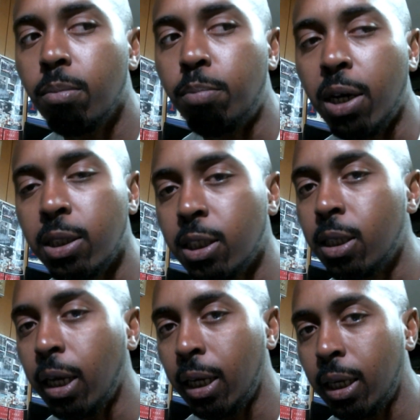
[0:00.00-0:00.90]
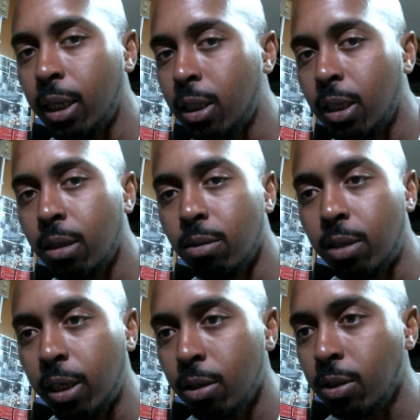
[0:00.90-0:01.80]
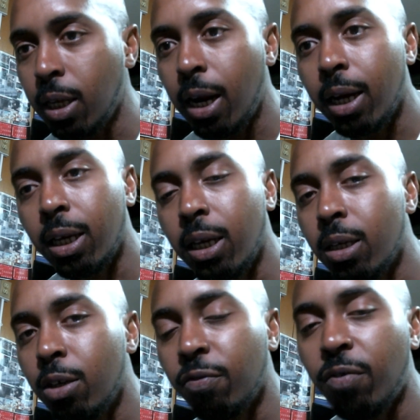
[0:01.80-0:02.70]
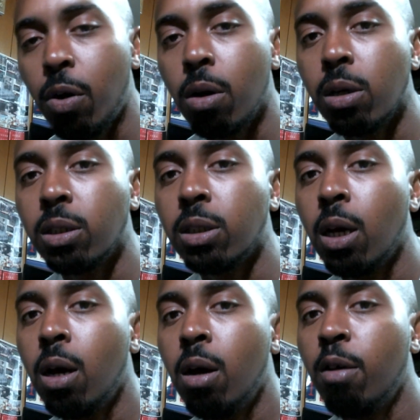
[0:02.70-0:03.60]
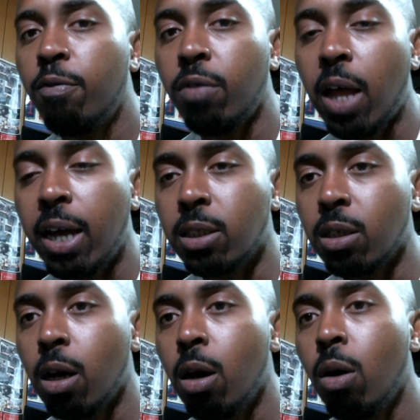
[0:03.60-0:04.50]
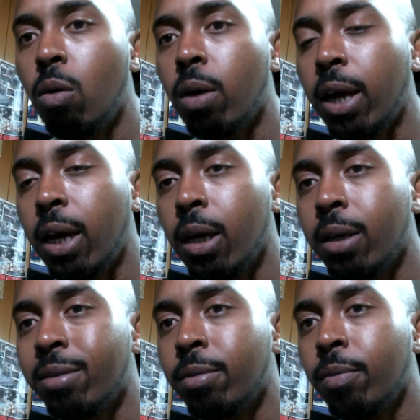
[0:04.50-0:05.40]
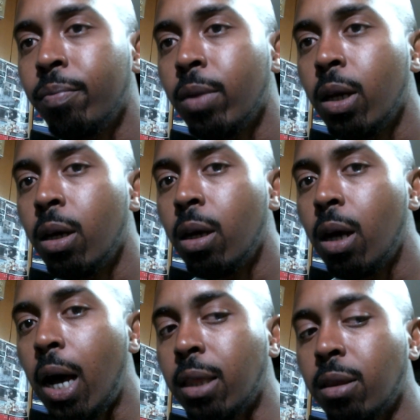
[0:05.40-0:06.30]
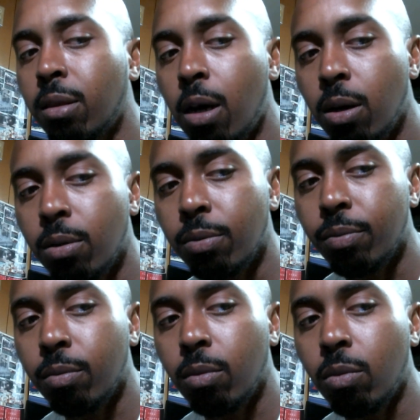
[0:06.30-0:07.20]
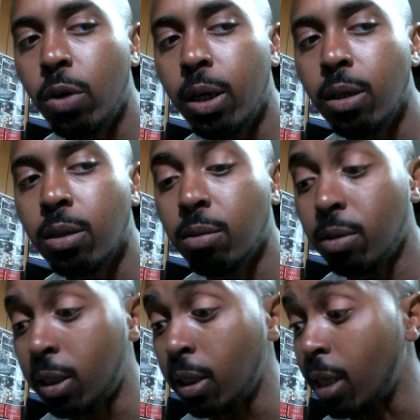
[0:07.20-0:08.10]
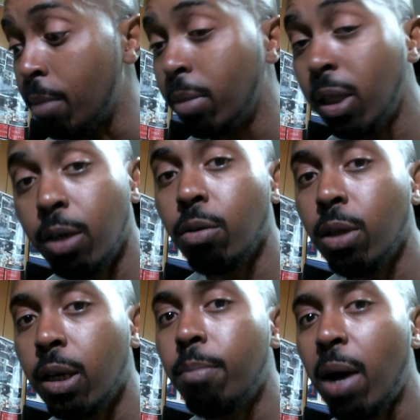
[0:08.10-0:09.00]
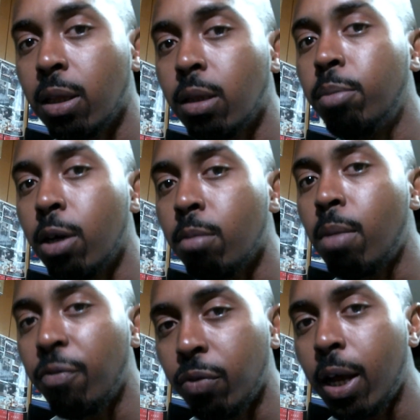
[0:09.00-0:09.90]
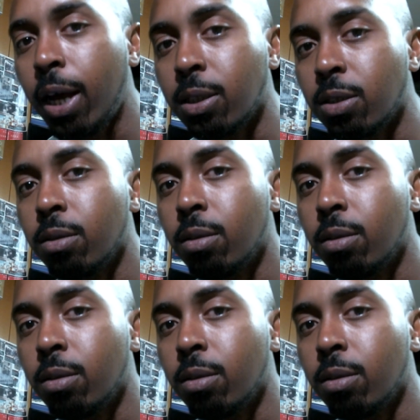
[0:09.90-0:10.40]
budget and get the deals that I get as far as flights go. And I thought, well, since I'm literally about to book my flights